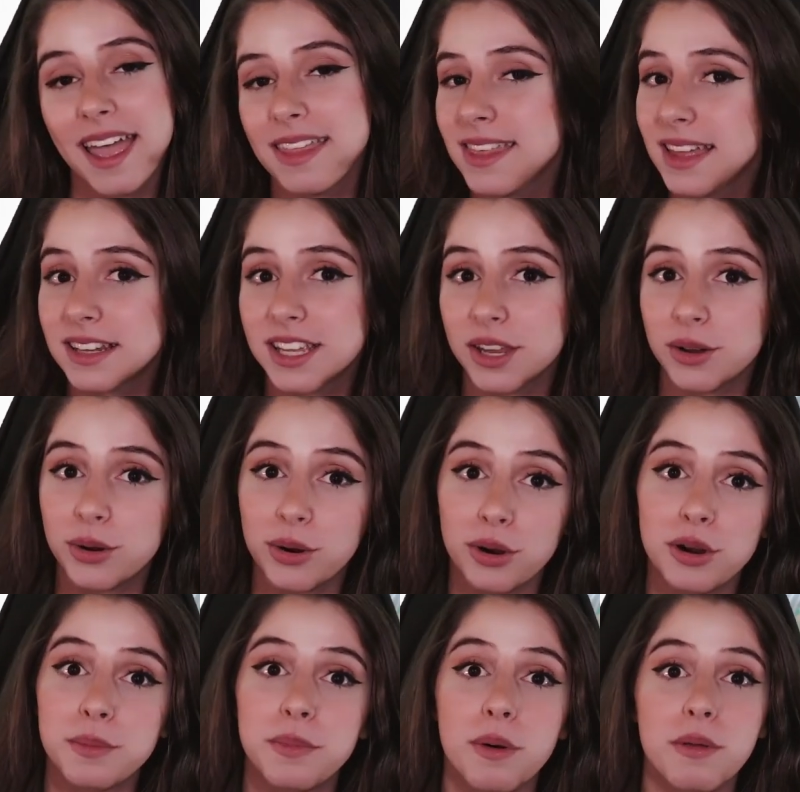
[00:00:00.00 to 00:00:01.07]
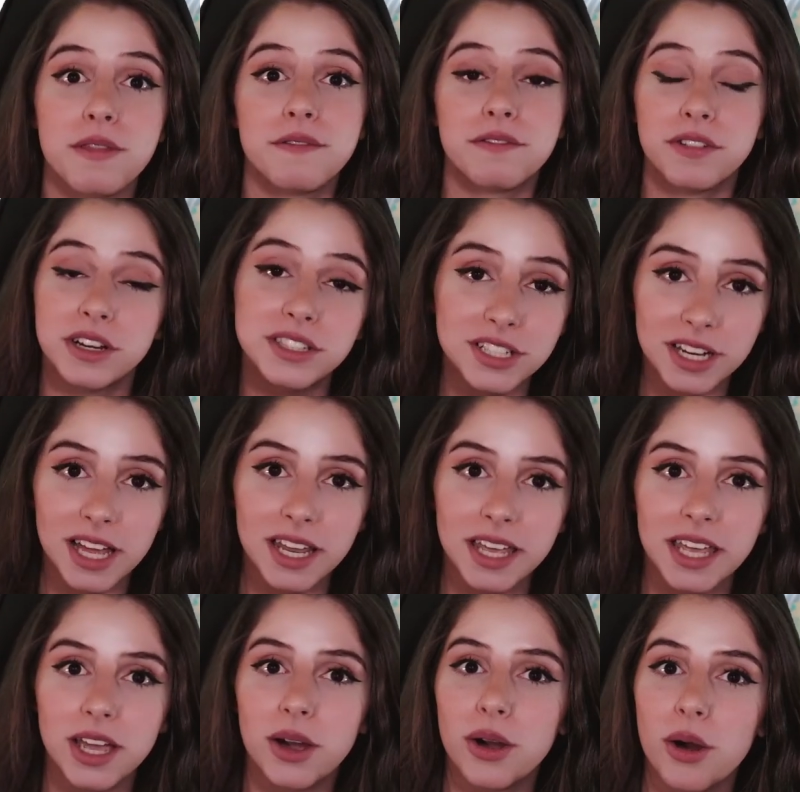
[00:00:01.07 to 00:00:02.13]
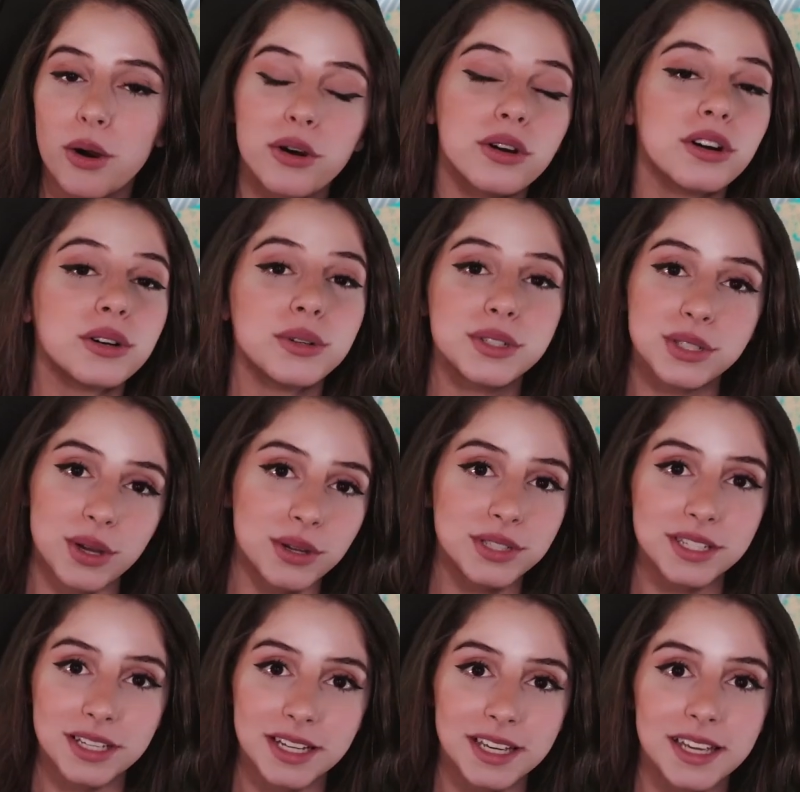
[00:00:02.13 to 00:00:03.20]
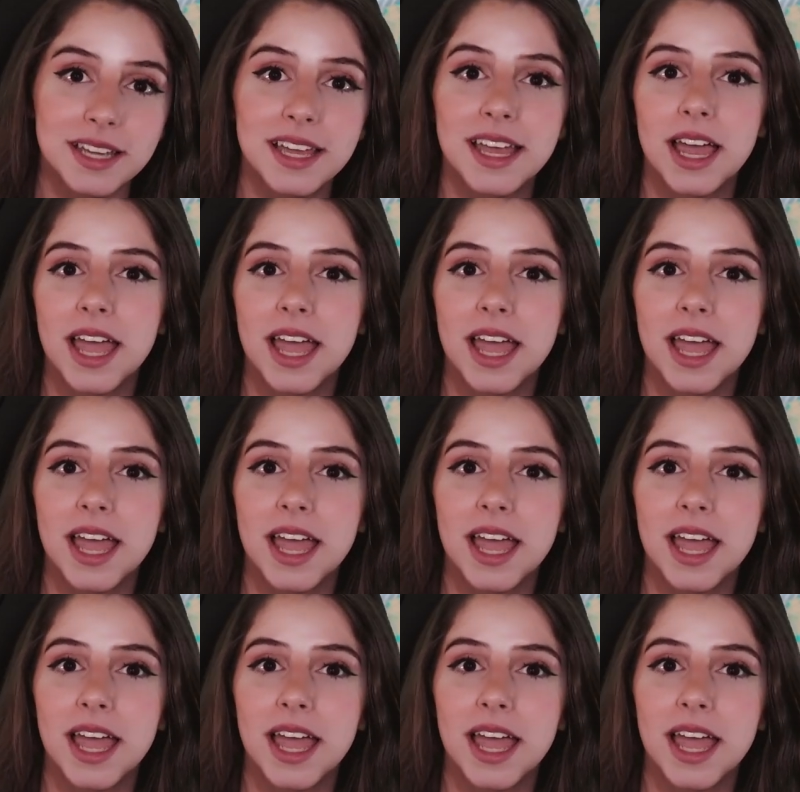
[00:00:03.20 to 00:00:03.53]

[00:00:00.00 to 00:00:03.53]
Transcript: and that can occur both vertically or horizontally